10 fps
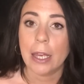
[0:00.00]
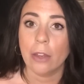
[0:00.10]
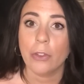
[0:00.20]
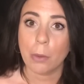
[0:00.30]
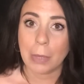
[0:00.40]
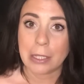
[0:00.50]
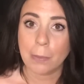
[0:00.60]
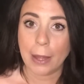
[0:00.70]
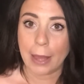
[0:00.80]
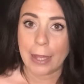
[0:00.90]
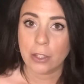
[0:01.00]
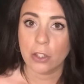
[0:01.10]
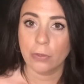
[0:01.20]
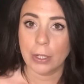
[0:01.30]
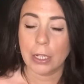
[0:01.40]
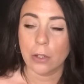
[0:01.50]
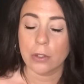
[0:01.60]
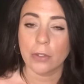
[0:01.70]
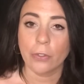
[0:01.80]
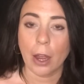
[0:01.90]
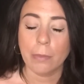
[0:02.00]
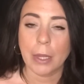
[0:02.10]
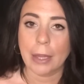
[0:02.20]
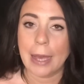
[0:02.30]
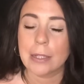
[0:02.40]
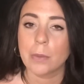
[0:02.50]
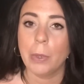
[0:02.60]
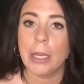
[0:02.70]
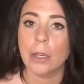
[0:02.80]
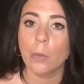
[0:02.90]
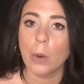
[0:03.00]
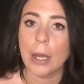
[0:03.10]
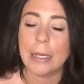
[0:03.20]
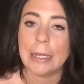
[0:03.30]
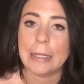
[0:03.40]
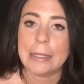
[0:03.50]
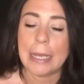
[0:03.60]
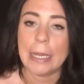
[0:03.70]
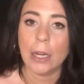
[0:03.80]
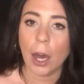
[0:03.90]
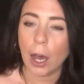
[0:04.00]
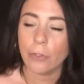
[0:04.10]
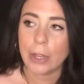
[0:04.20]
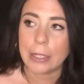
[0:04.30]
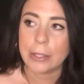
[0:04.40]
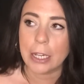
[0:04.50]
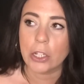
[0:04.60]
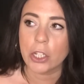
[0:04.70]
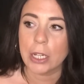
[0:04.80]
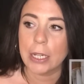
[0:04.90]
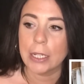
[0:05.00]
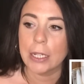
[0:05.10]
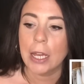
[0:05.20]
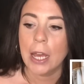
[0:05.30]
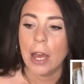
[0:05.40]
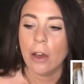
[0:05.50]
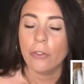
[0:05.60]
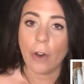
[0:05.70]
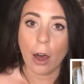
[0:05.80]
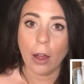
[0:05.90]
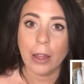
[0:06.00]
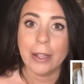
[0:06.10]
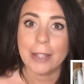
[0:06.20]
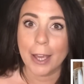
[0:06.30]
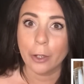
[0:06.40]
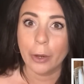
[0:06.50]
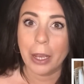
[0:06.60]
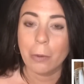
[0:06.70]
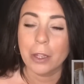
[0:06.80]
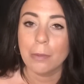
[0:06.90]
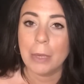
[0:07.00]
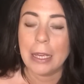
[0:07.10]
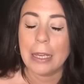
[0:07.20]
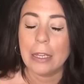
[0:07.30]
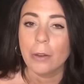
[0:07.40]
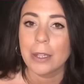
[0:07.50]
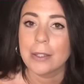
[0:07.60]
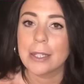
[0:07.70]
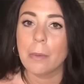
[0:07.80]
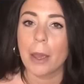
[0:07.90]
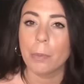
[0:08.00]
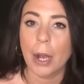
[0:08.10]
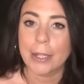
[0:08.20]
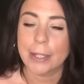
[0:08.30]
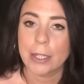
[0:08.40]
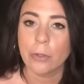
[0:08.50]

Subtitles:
If you missed my last two videos from the last week, one is a coffee station fall decorate with me. You can see my process